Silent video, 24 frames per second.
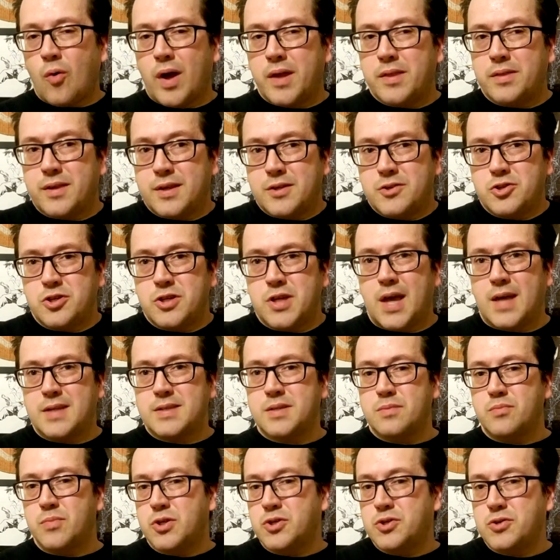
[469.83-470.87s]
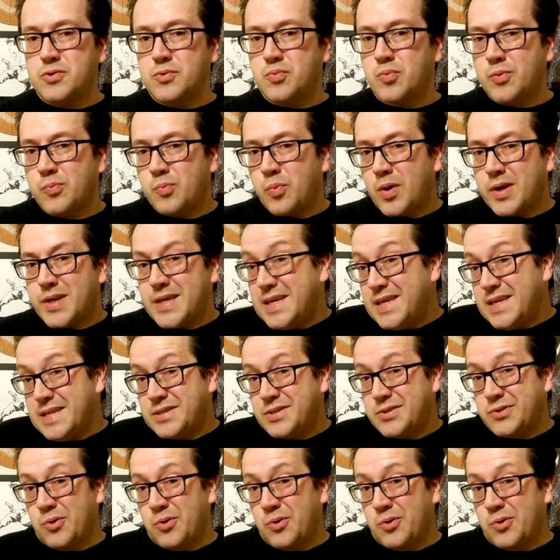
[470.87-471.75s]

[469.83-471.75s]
I think she has some issues with what he's